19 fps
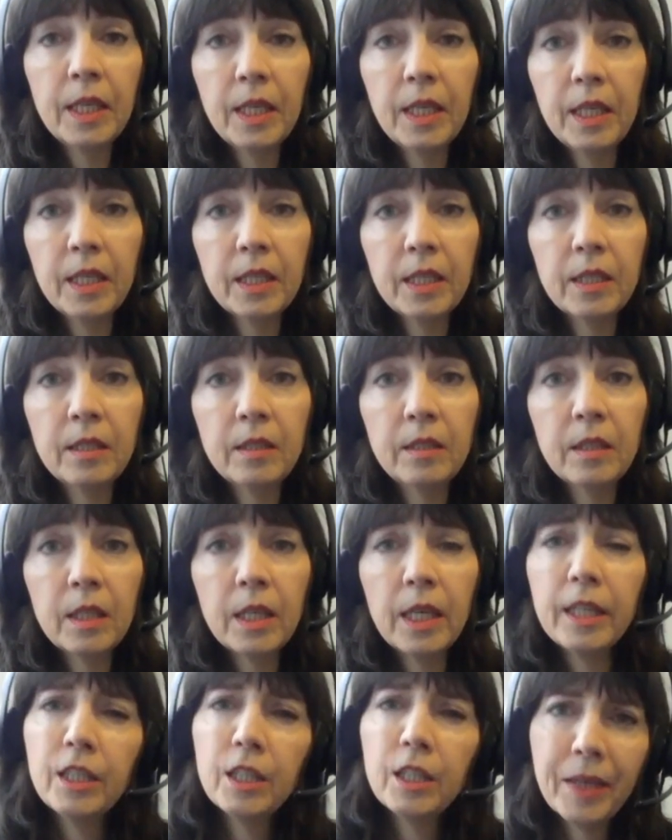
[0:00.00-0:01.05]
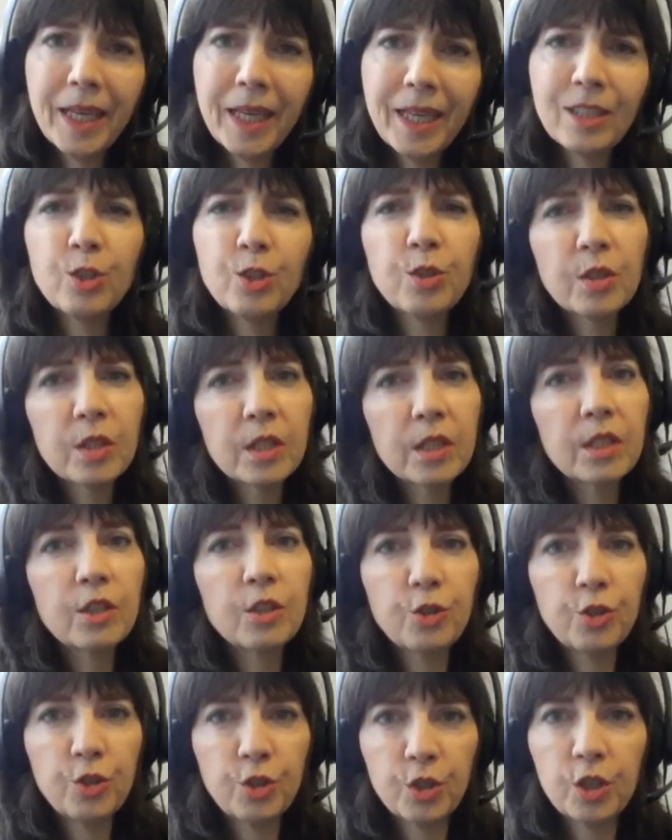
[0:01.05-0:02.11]
in, extra
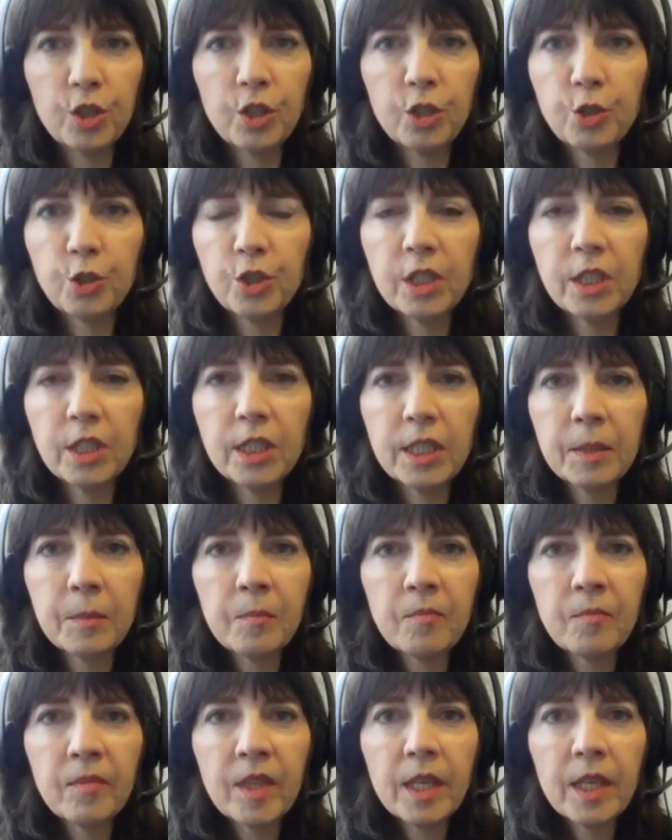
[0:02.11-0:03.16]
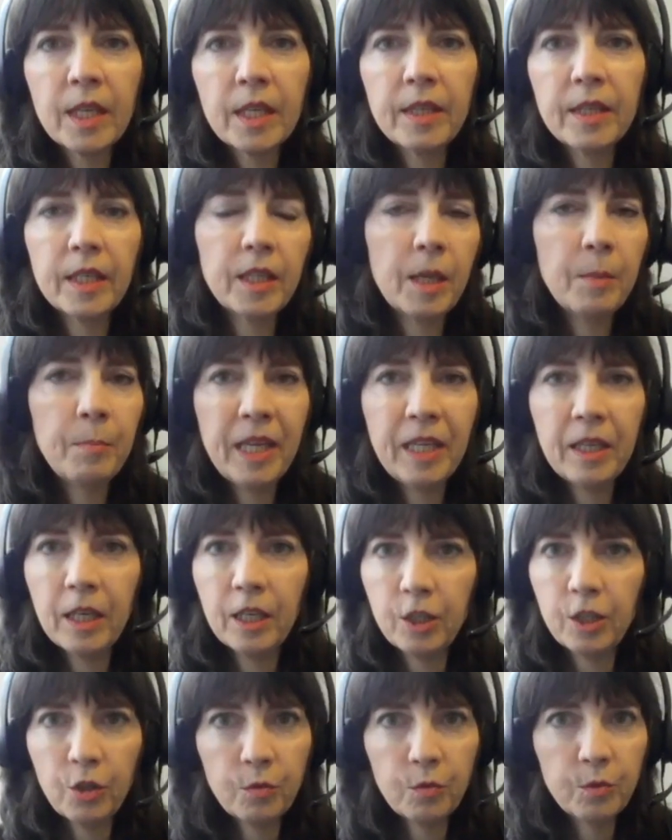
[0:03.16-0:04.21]
desserts that they may
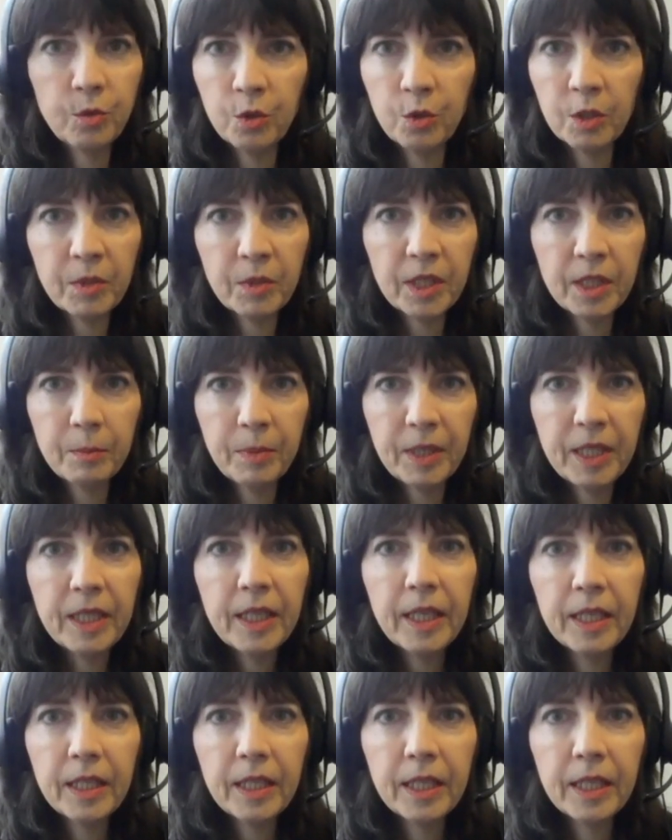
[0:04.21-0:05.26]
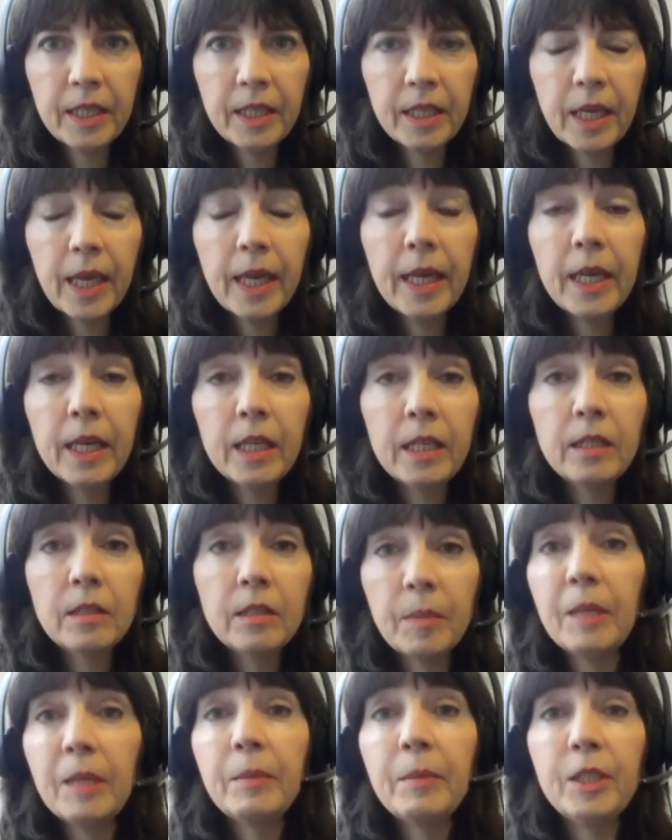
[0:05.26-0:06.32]
not normally be eating, and
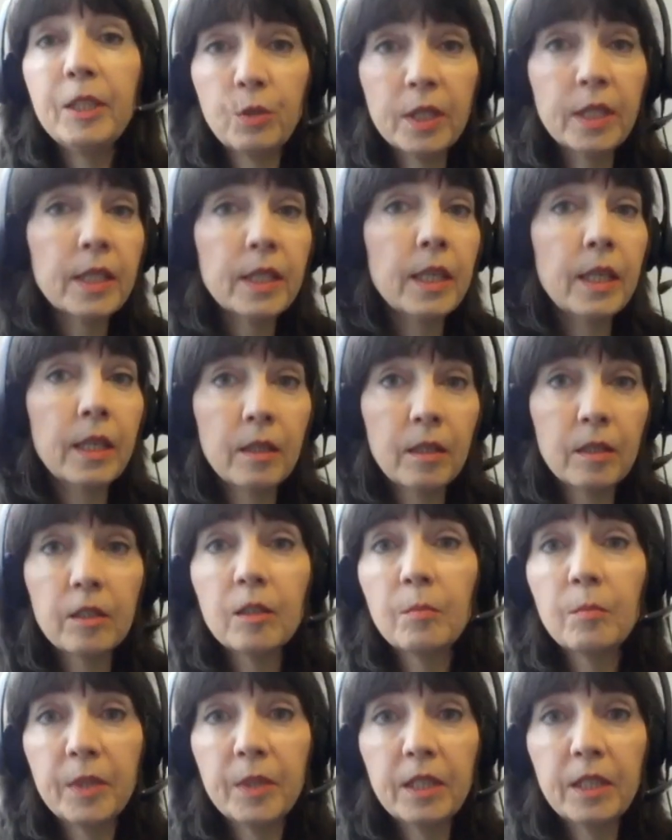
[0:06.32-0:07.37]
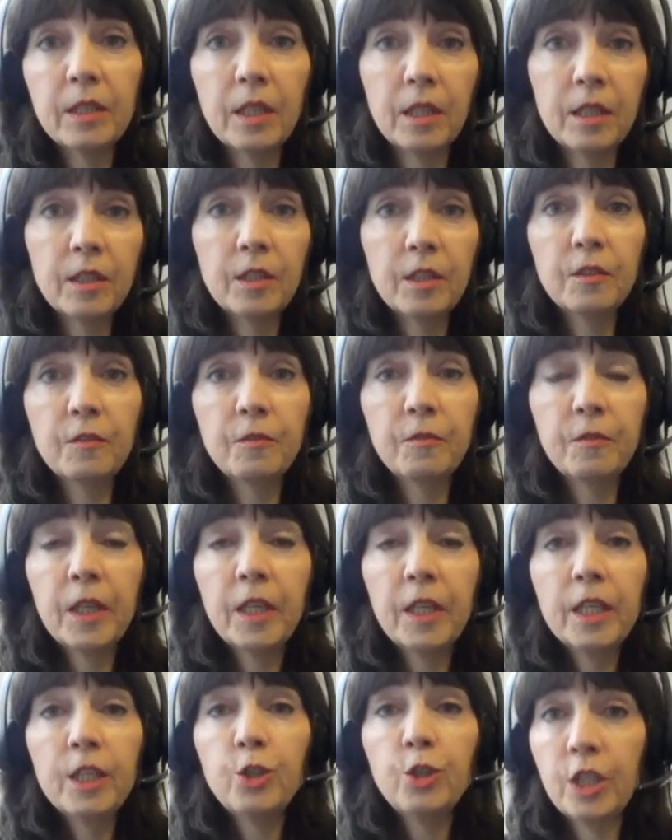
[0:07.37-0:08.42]
maybe drinking a little bit of
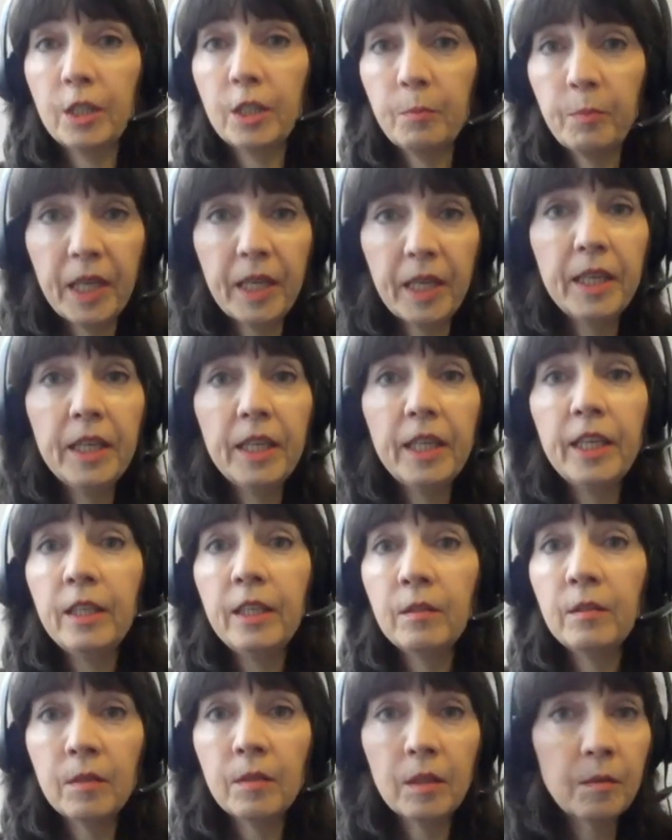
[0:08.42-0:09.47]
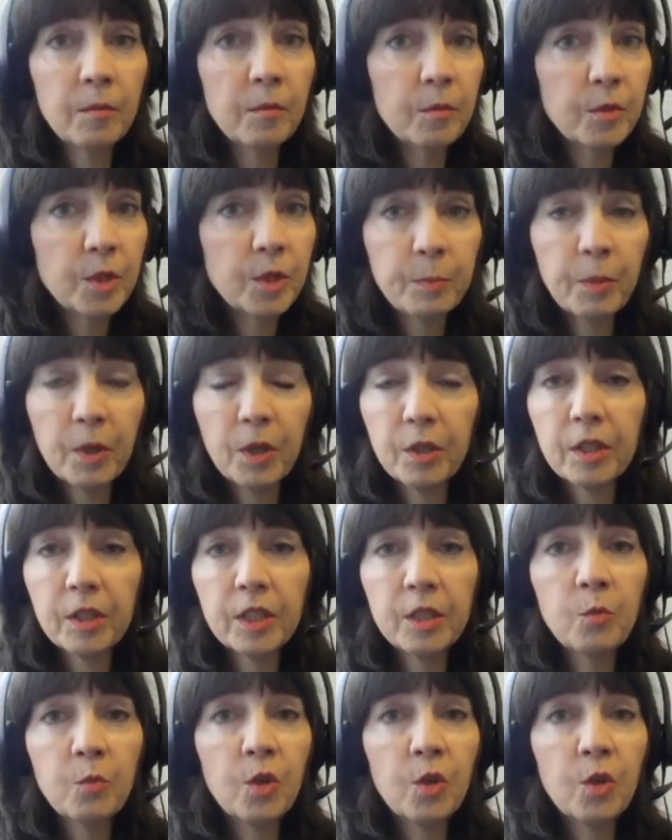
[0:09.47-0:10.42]
champagne, sparkling